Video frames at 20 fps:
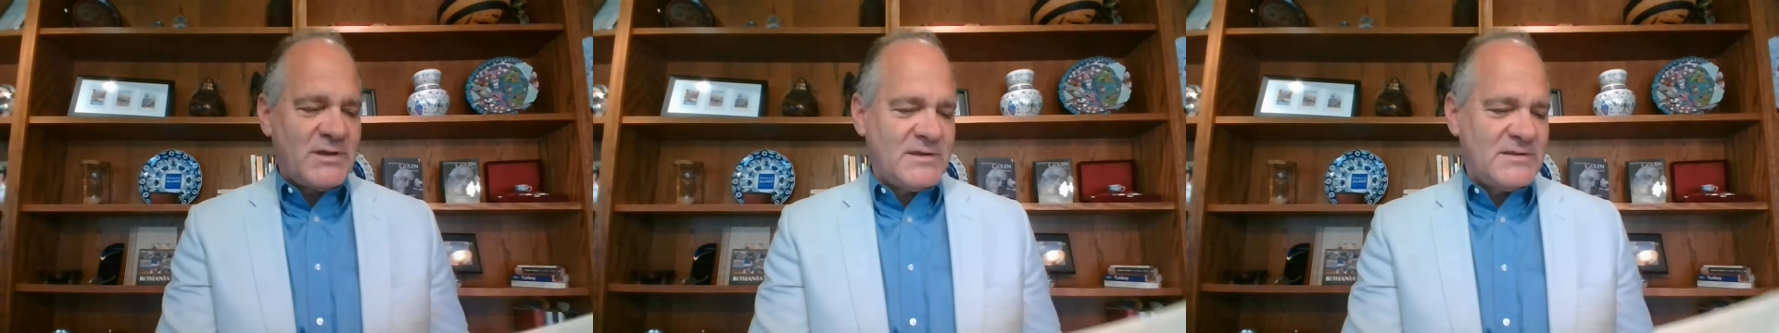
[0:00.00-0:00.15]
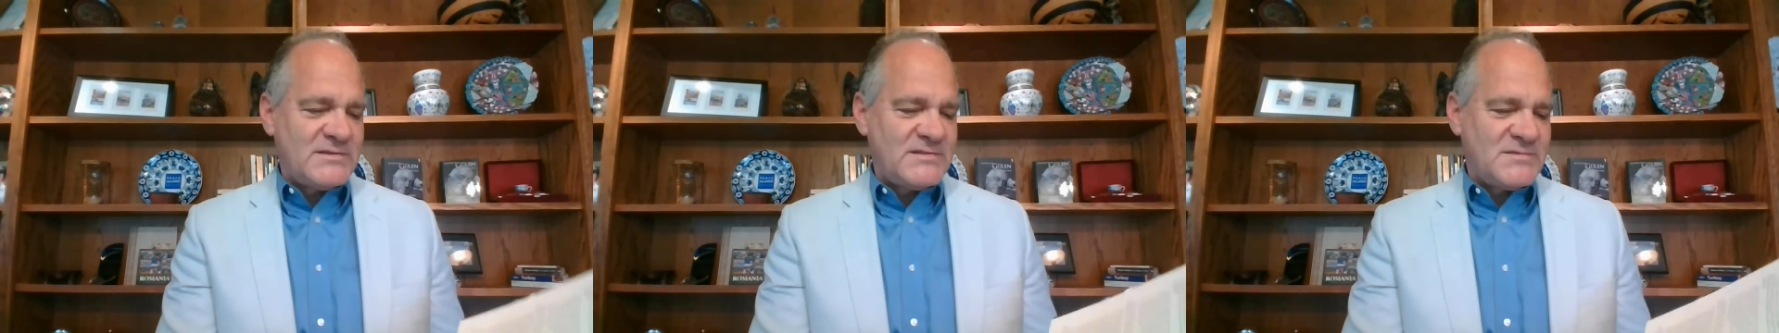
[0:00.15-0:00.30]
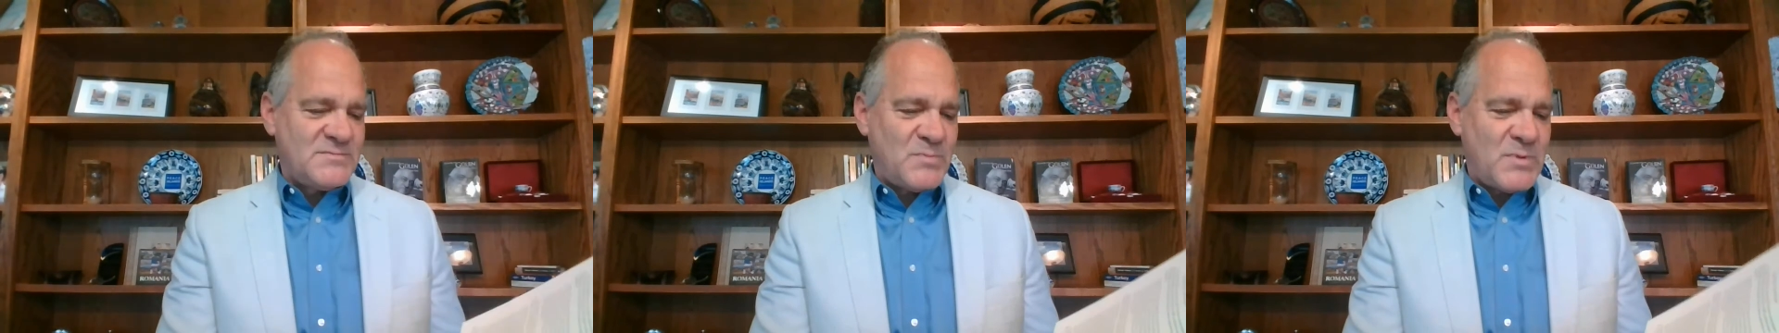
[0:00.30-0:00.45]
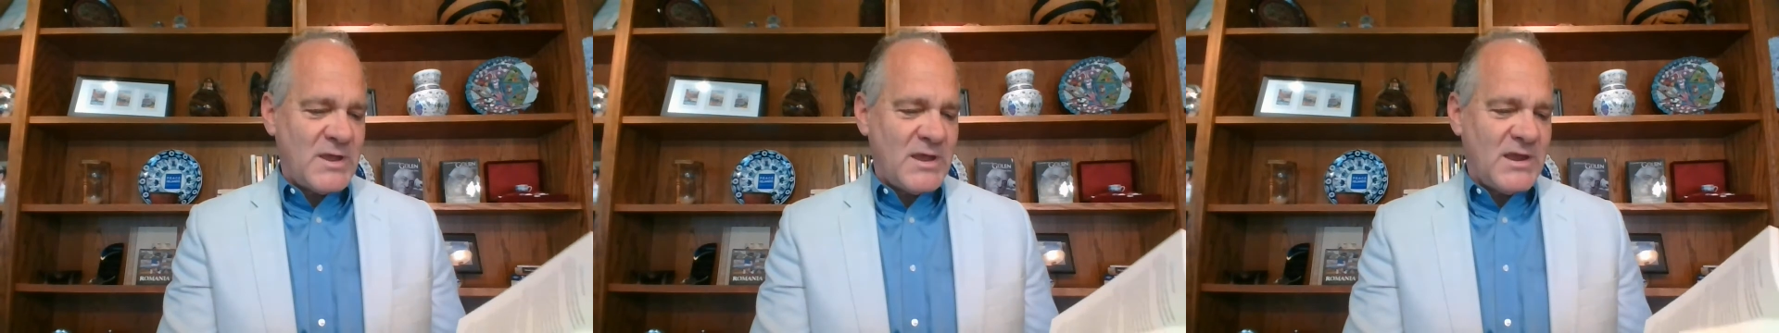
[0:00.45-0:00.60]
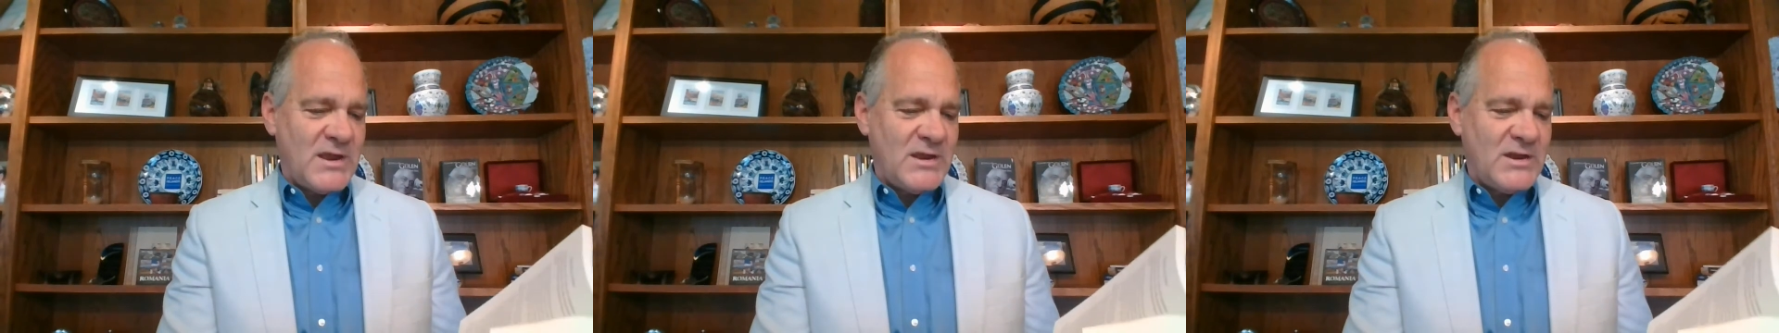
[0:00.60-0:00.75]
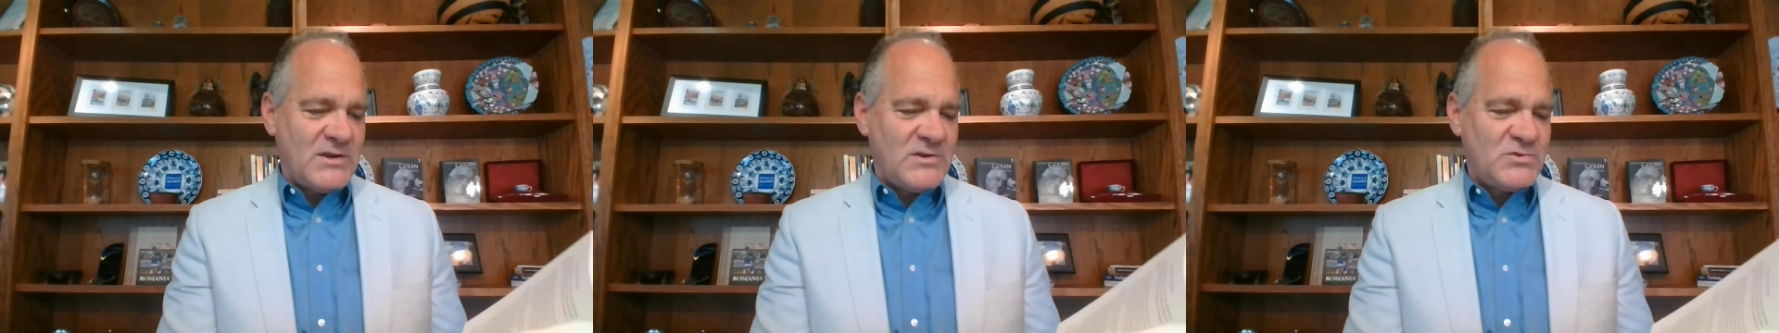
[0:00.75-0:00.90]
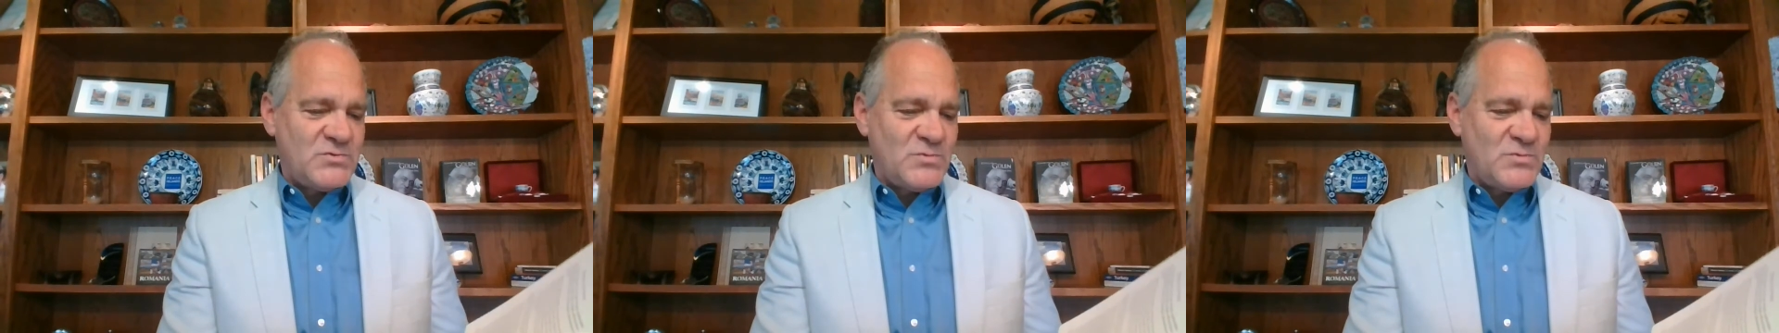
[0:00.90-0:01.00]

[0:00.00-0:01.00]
It's page